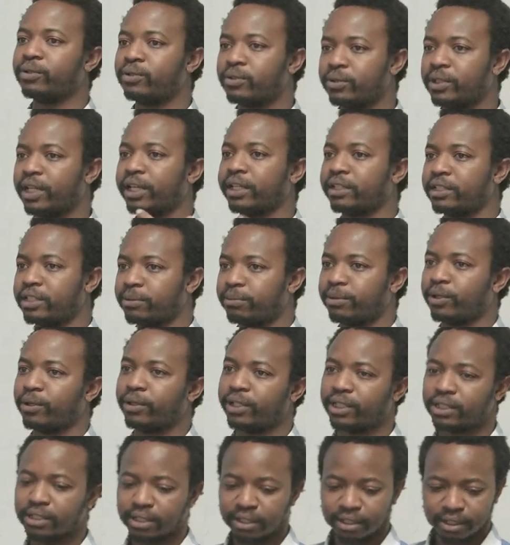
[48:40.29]
to like deploy
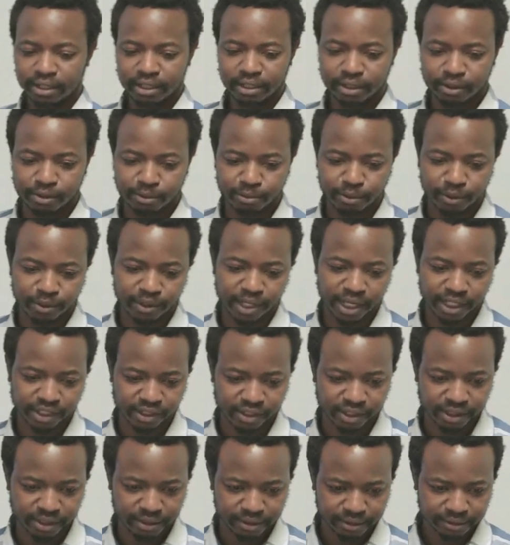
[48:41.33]
it into
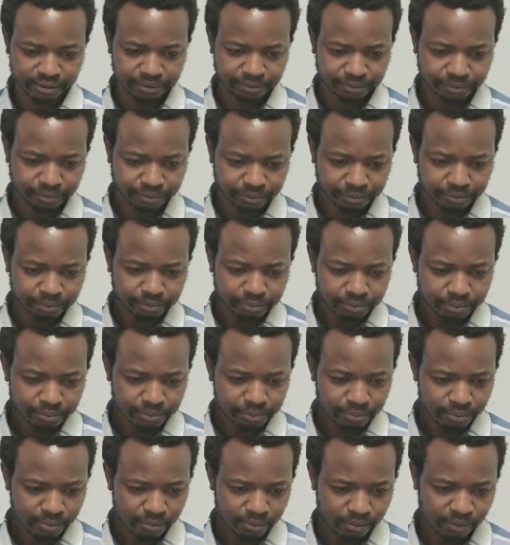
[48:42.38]
production.
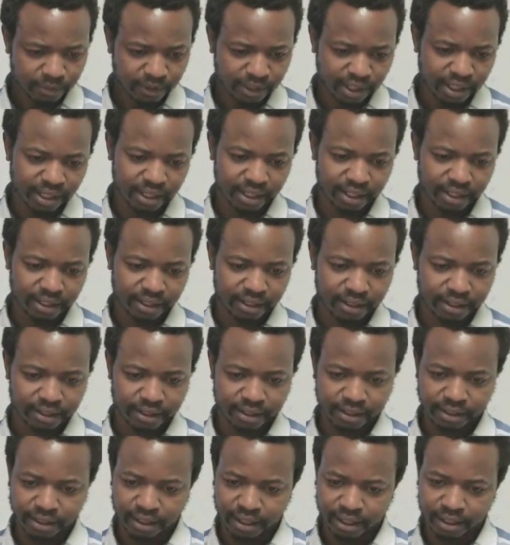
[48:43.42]
Uh,
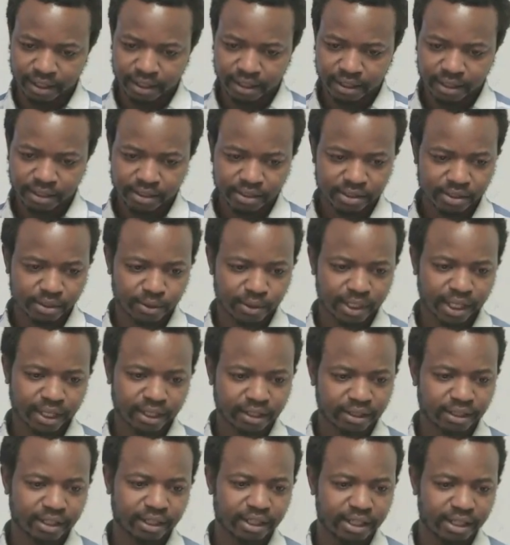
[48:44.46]
yeah, so
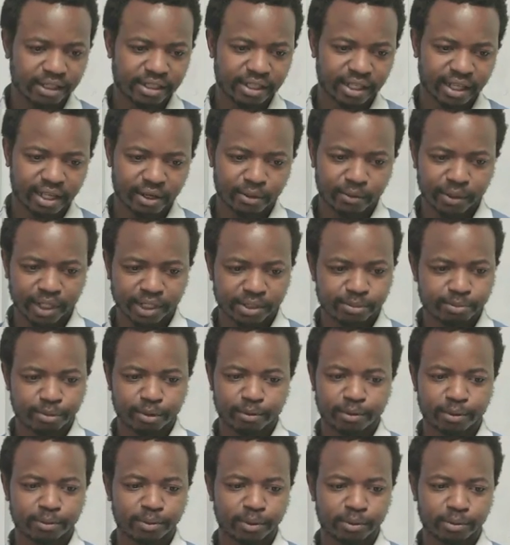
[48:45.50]
like the key takeaway is
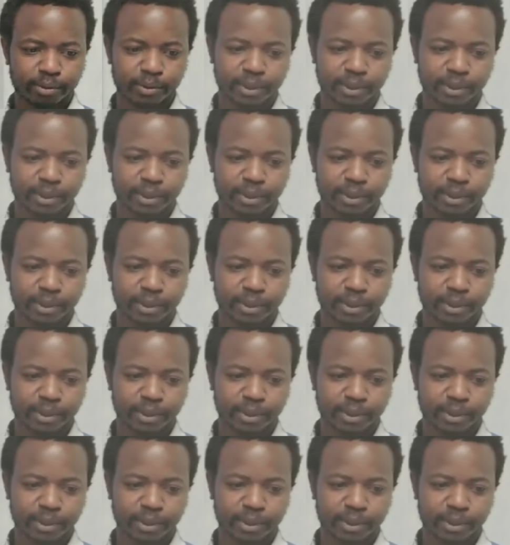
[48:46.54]
probably